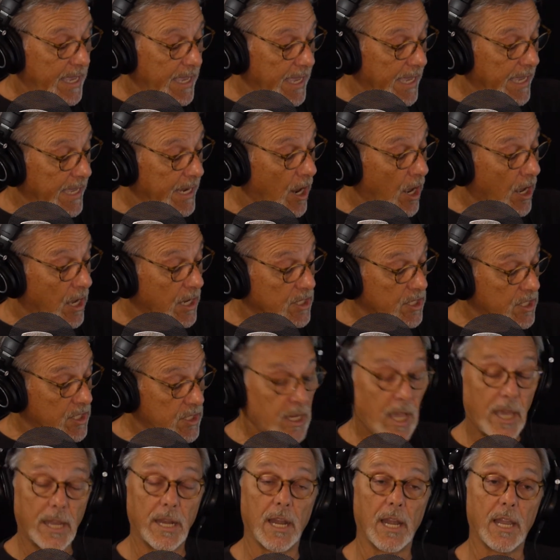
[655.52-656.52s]
And
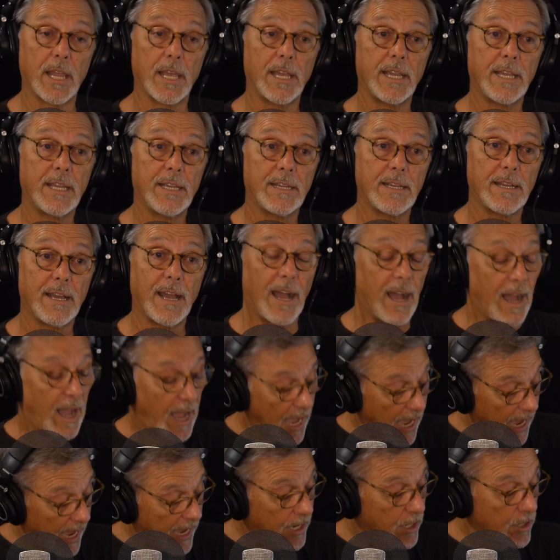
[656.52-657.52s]
suddenly,
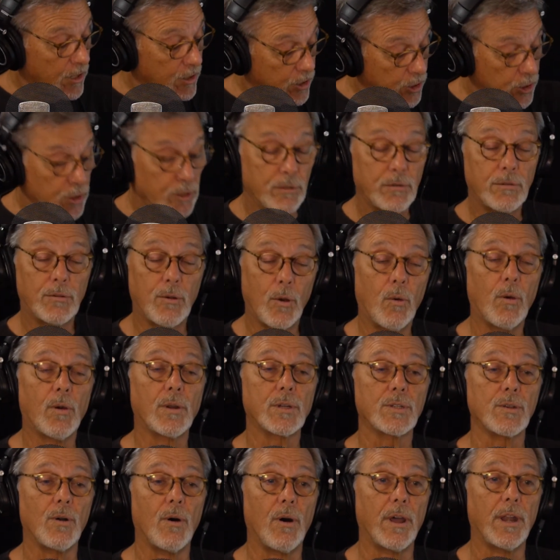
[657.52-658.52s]
I knew
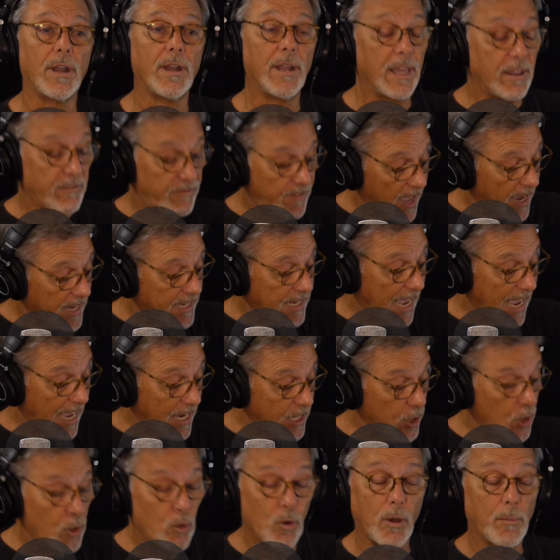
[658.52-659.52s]
chords on it. In fact, I
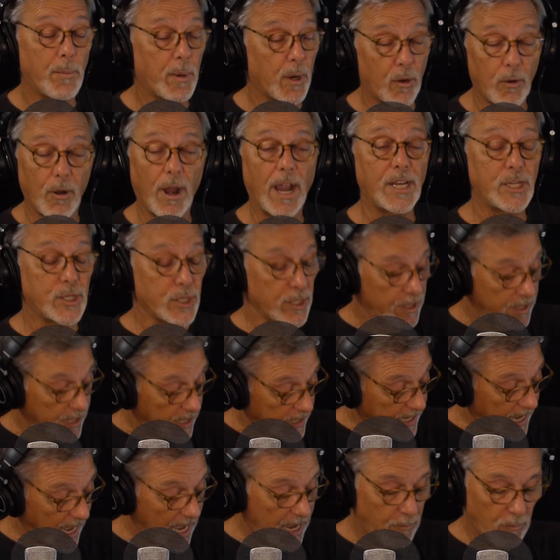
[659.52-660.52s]
knew a progression
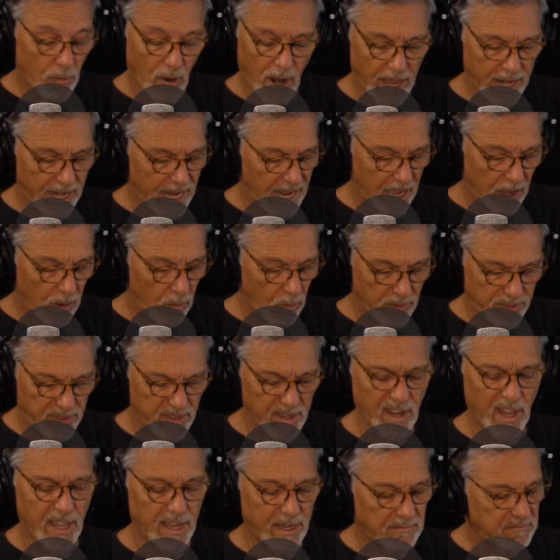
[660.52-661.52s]
that came right out
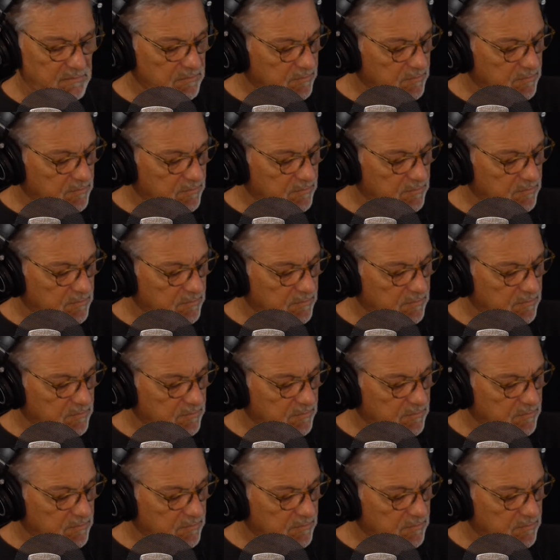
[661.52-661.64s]
within like